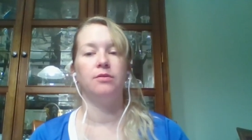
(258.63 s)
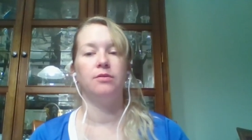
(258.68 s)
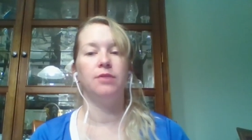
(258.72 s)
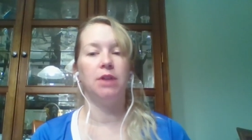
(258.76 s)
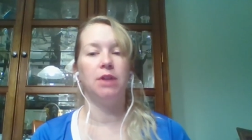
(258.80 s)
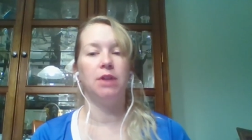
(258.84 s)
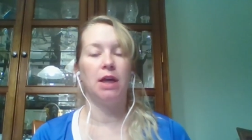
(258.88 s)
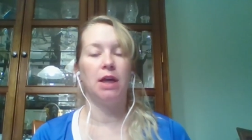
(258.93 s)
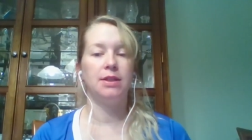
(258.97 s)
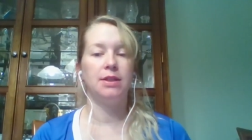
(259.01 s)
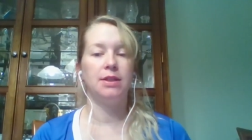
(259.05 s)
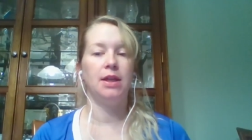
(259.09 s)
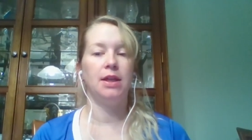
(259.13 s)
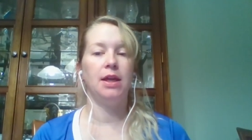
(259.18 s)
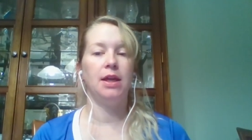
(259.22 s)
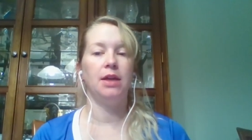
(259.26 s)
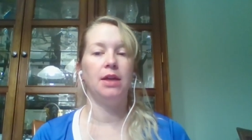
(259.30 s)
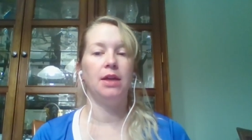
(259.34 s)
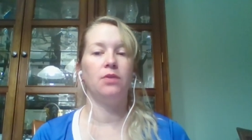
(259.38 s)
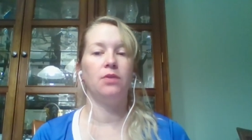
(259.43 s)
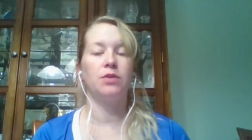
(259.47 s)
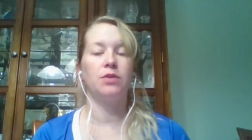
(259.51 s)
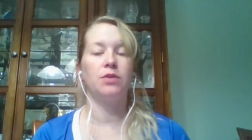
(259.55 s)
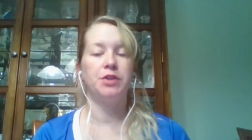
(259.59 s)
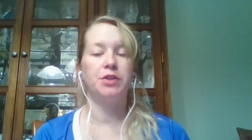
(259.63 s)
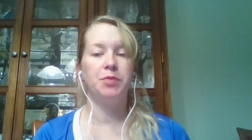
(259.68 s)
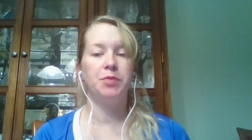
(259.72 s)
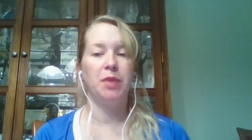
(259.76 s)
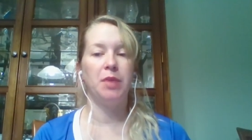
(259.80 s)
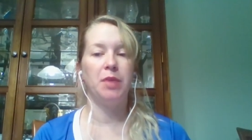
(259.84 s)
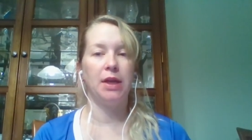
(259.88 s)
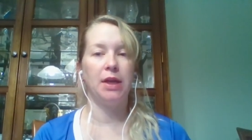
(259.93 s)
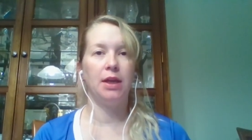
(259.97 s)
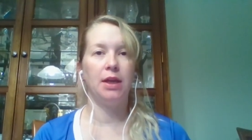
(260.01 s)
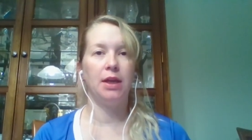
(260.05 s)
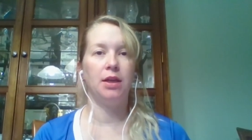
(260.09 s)
Velocity or
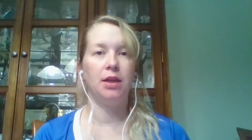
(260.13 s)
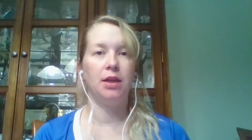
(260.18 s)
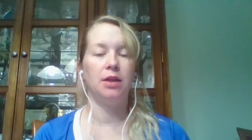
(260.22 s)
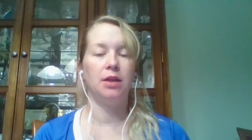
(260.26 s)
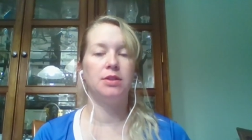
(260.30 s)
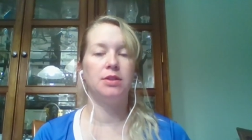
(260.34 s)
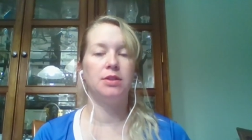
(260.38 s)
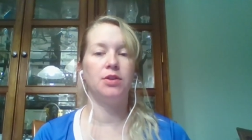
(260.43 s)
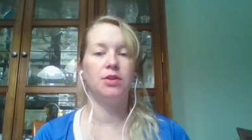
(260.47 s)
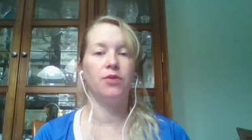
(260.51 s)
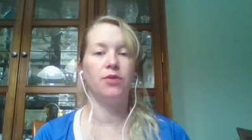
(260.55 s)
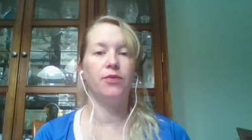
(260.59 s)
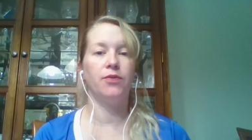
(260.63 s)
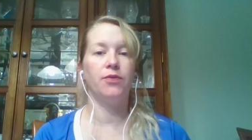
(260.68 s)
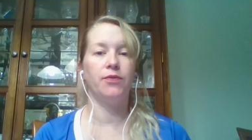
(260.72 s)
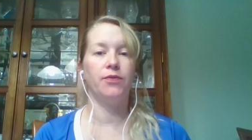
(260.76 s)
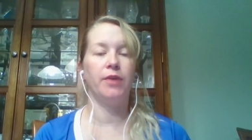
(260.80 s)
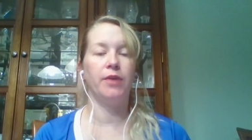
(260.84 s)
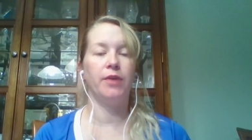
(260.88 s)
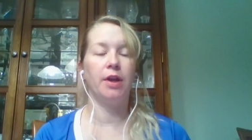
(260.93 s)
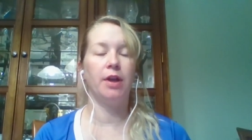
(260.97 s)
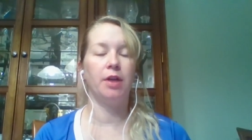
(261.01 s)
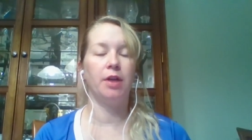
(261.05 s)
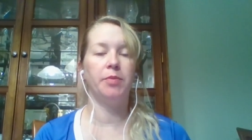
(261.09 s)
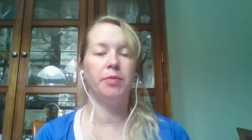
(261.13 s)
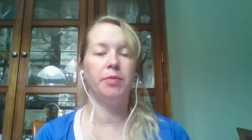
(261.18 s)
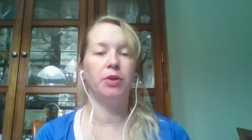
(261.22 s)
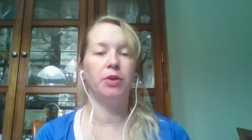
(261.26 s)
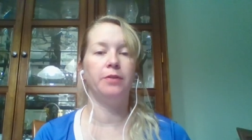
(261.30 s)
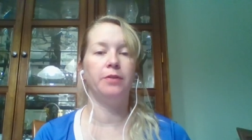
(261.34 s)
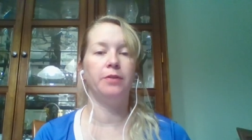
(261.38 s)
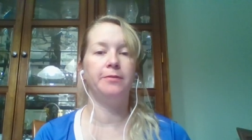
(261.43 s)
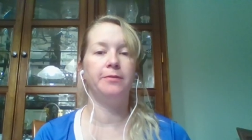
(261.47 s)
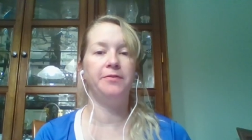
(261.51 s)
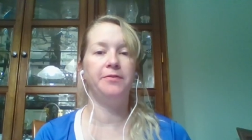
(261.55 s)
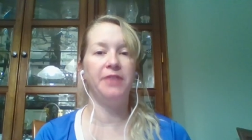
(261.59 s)
speed is your
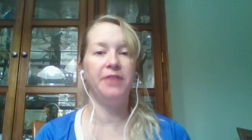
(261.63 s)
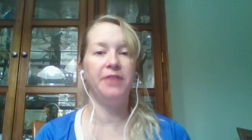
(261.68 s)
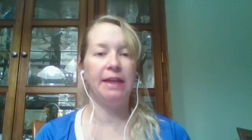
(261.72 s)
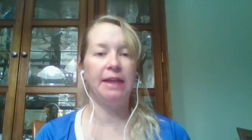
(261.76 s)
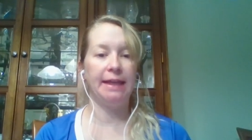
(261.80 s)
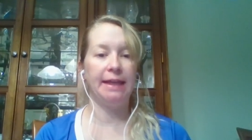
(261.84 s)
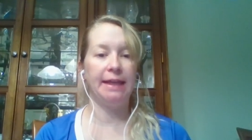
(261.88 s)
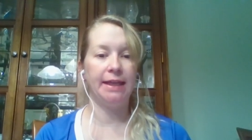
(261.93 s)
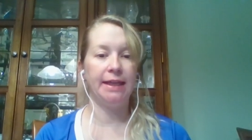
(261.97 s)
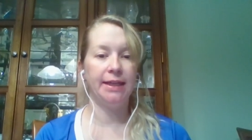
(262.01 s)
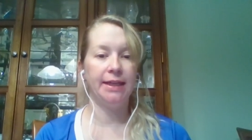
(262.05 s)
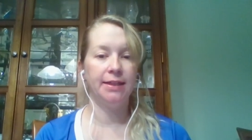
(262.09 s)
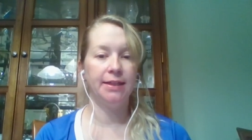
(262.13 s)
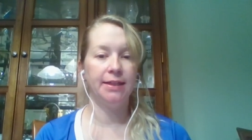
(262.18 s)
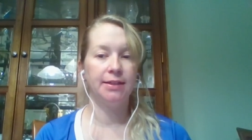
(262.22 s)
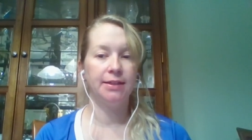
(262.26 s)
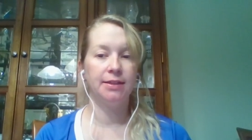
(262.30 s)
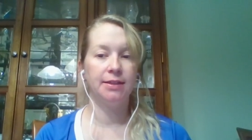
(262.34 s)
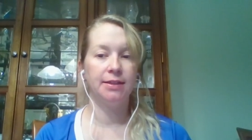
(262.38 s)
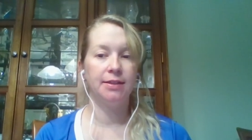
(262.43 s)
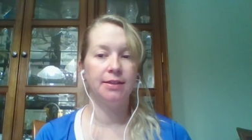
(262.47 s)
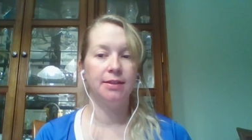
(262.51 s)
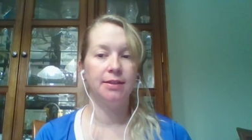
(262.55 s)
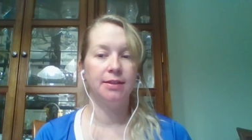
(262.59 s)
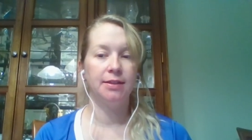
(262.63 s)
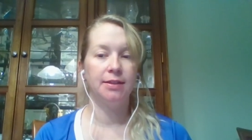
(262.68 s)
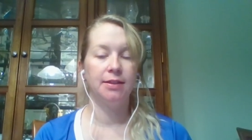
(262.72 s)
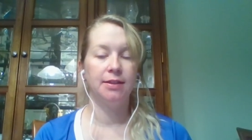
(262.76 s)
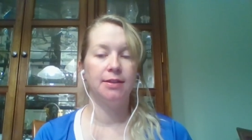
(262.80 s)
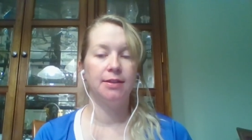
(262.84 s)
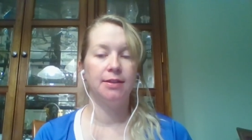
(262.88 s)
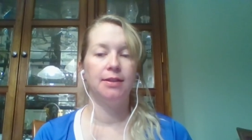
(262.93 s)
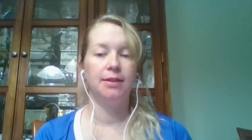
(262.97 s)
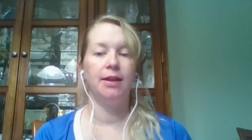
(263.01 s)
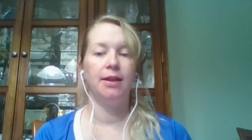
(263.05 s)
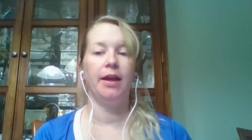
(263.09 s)
variable v,
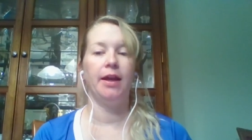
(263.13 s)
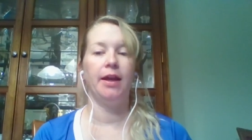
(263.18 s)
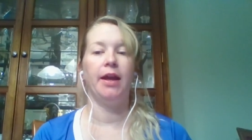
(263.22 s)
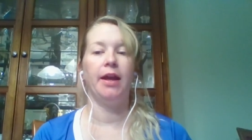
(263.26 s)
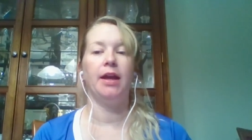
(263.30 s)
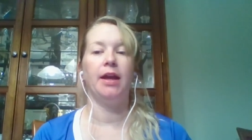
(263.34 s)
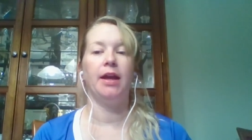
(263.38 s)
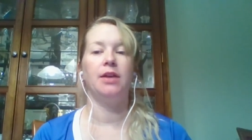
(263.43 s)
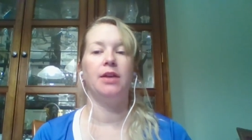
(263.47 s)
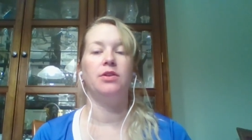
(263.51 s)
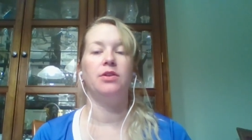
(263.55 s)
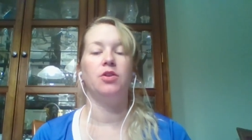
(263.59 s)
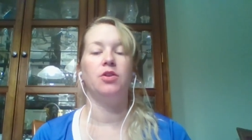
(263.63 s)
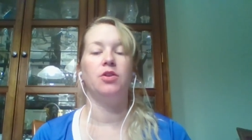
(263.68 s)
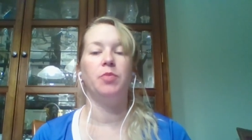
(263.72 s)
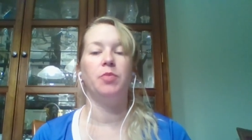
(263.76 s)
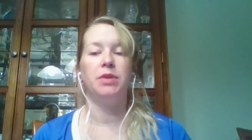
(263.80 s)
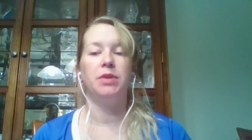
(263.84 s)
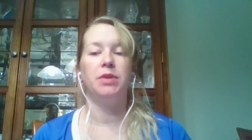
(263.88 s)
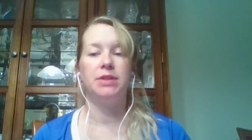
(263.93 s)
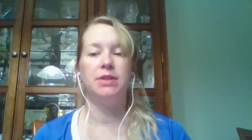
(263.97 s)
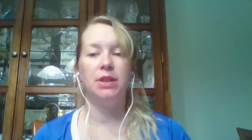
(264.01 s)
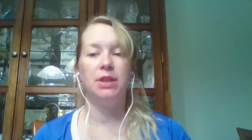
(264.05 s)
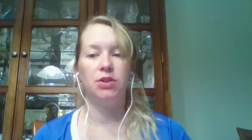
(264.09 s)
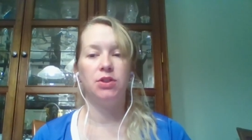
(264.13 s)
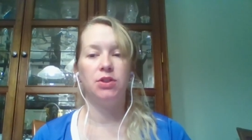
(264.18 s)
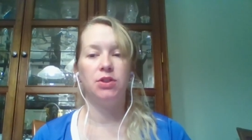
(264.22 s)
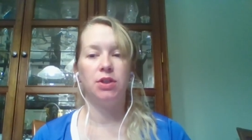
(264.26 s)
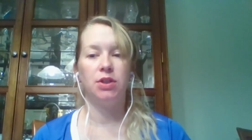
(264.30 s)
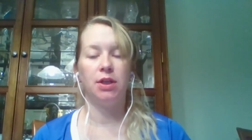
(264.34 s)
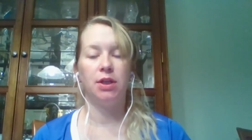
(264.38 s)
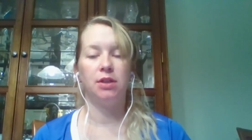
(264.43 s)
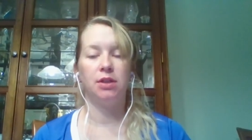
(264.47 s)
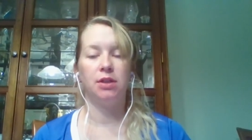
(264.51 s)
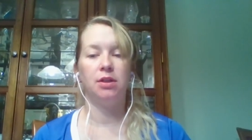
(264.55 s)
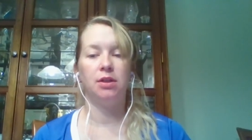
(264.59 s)
and your
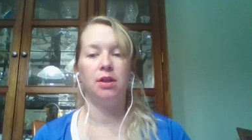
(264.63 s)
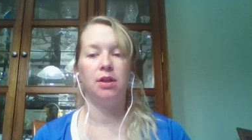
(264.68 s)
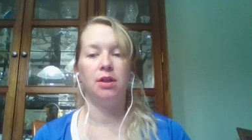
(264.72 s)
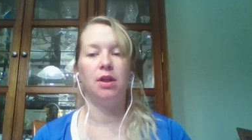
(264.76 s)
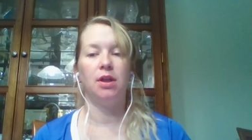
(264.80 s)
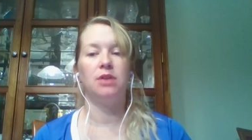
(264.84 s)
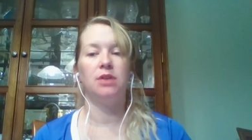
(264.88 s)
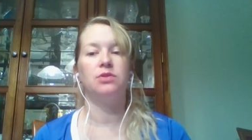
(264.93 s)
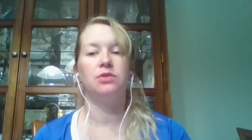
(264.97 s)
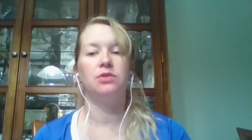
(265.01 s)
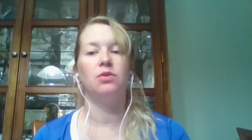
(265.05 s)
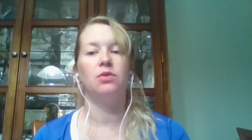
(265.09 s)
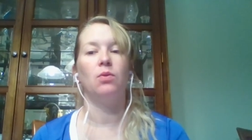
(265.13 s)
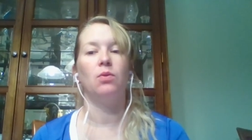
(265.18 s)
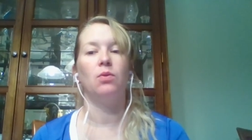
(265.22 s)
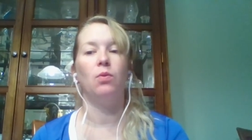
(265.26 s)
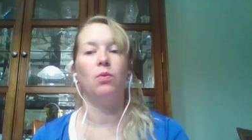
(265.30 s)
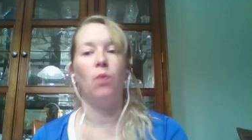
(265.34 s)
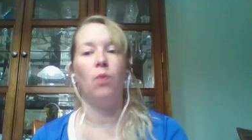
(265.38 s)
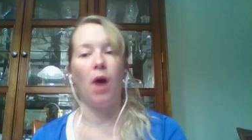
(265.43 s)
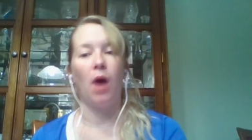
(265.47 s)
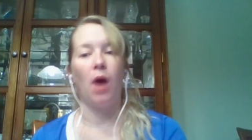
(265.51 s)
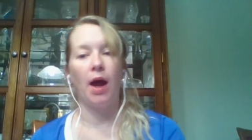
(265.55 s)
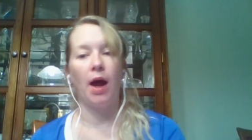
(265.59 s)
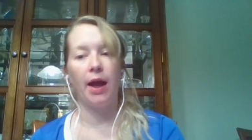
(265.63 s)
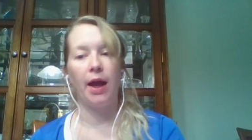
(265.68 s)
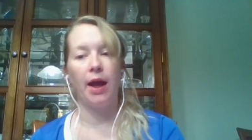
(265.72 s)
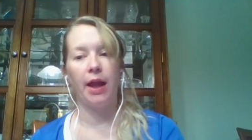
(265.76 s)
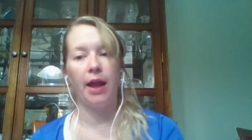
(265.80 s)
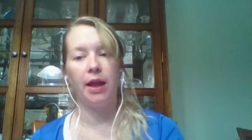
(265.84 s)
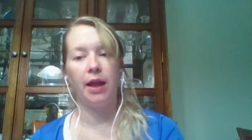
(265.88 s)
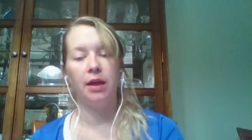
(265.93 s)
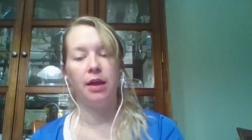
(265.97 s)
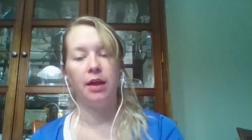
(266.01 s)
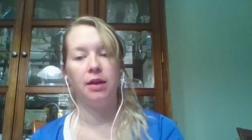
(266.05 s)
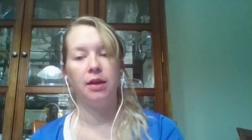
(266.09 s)
position is
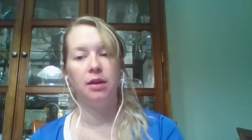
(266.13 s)
y.